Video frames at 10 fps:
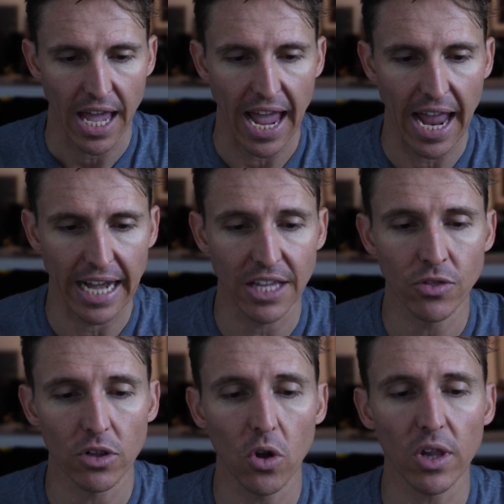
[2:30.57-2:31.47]
And
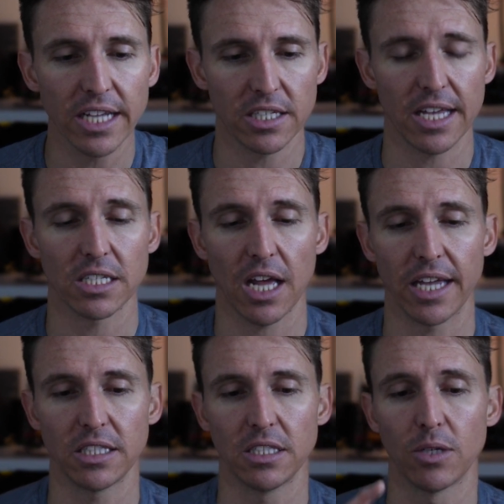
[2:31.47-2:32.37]
in the low light test,
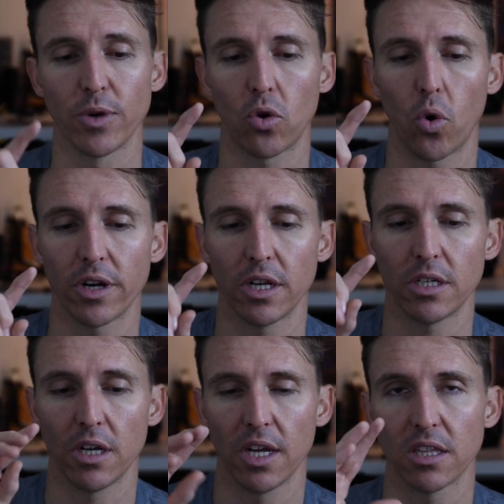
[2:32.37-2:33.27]
I
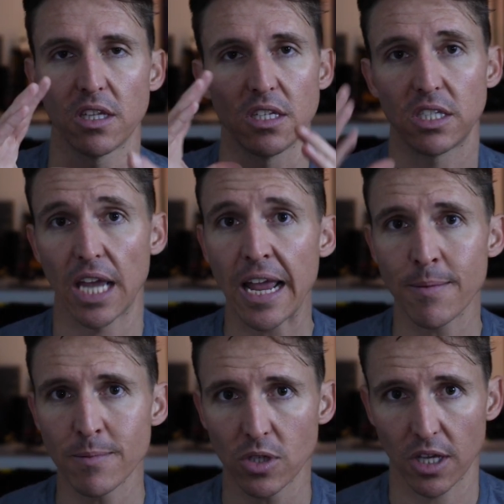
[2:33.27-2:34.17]
recorded the
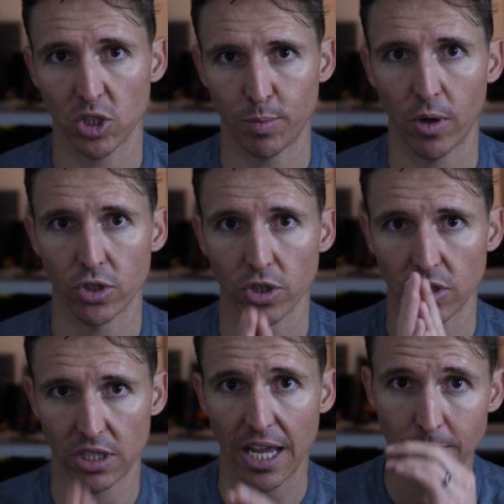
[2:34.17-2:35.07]
same exposure,
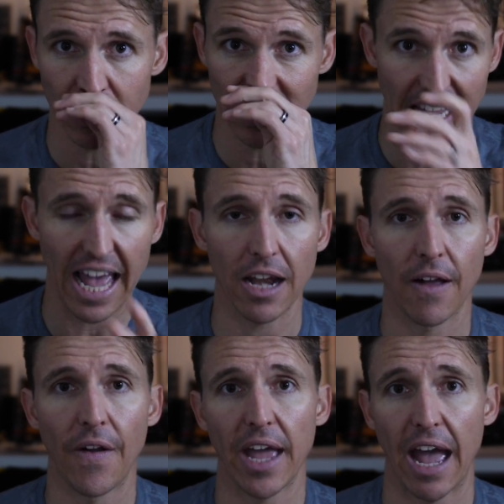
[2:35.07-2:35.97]
same set,
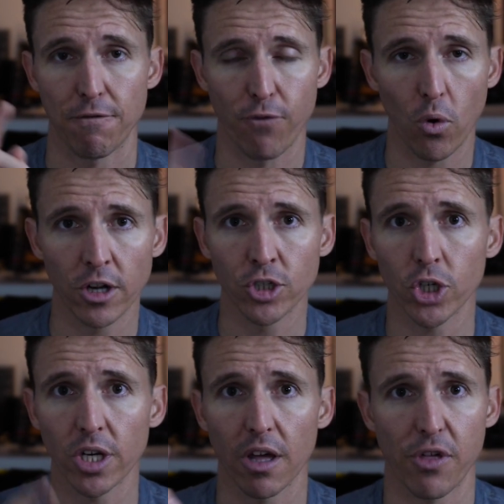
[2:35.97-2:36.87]
at
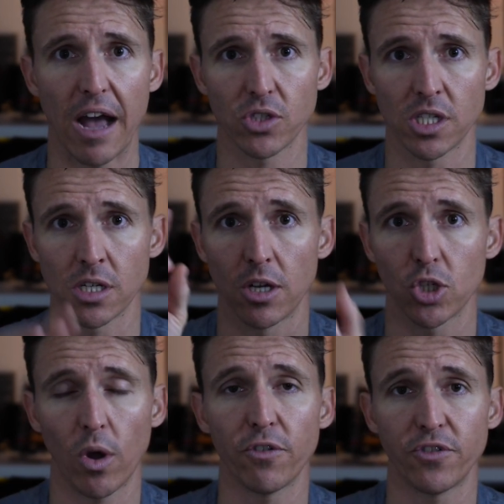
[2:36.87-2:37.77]
400, 1000,
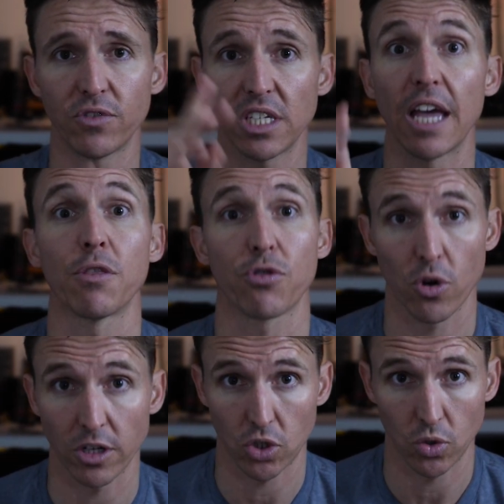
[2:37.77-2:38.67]
1250, and
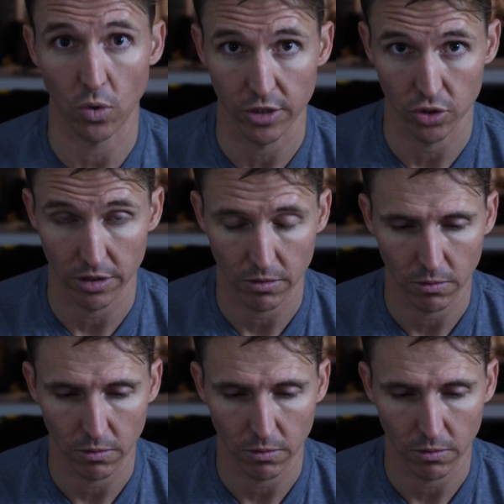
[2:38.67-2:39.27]
3200,